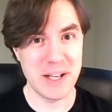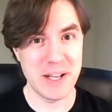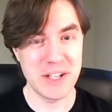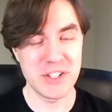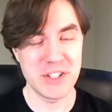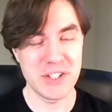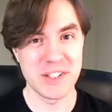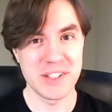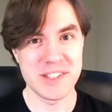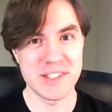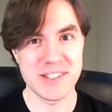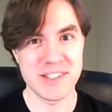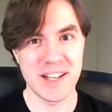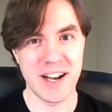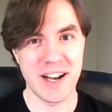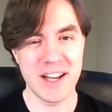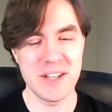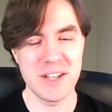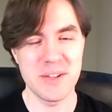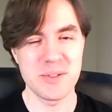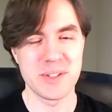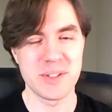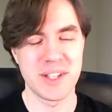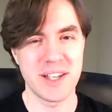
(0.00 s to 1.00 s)
mention is that I
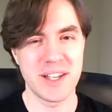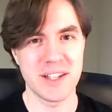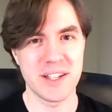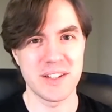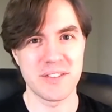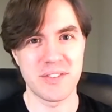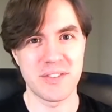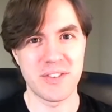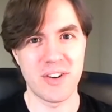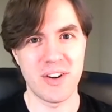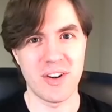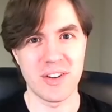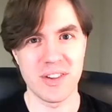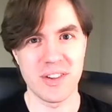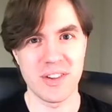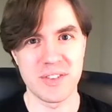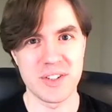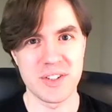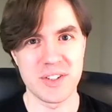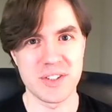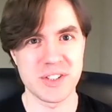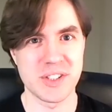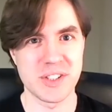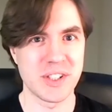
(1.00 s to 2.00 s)
use Git for all the
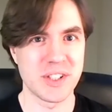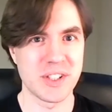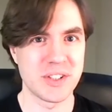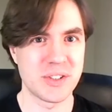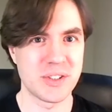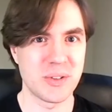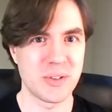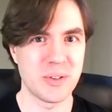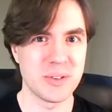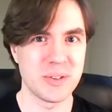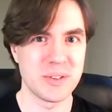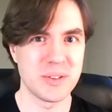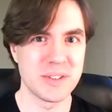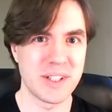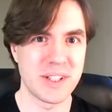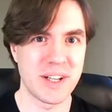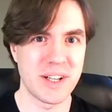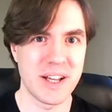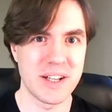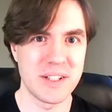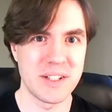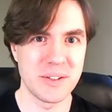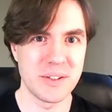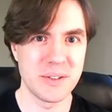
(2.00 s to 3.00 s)
version control that
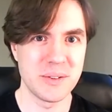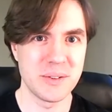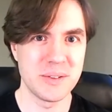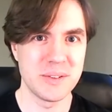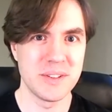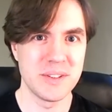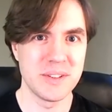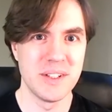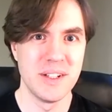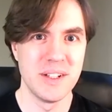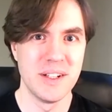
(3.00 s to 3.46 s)
I do.